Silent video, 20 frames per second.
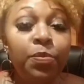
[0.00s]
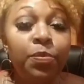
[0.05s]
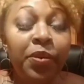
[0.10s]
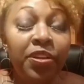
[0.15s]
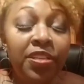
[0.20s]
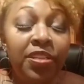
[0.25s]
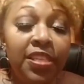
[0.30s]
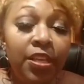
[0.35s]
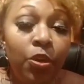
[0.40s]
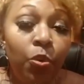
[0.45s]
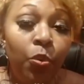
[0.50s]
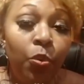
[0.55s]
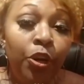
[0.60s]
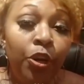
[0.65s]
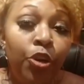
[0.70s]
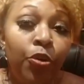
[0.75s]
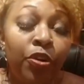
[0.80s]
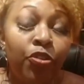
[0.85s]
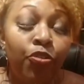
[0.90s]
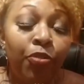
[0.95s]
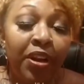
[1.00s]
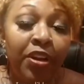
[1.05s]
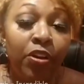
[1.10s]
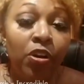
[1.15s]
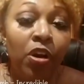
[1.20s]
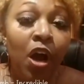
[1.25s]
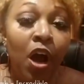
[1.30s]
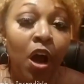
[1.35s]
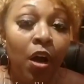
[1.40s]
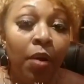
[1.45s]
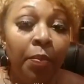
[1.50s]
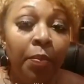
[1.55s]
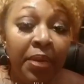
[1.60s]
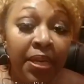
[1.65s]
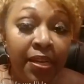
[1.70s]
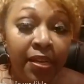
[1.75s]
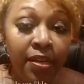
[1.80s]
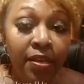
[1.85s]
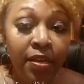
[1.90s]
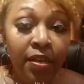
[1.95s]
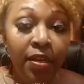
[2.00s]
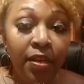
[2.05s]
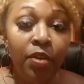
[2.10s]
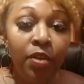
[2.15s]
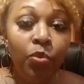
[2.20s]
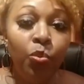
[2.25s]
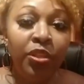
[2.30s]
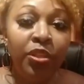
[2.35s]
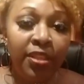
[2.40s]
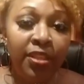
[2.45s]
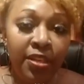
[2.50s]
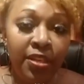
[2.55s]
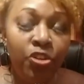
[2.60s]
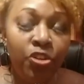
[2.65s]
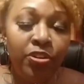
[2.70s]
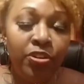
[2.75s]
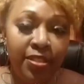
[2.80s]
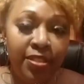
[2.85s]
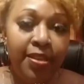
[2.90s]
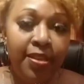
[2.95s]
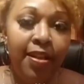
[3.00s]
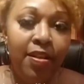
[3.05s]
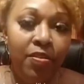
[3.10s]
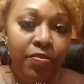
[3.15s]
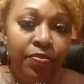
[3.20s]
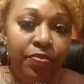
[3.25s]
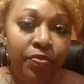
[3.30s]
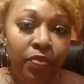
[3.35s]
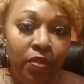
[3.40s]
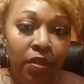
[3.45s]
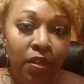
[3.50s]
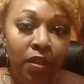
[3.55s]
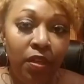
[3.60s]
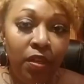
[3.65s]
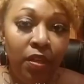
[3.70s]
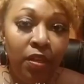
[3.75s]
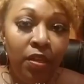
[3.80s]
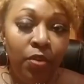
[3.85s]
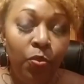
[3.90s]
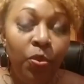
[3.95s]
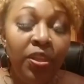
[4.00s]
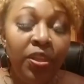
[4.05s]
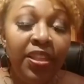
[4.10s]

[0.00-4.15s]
but you're experiencing it where you're in greater harmony within yourself.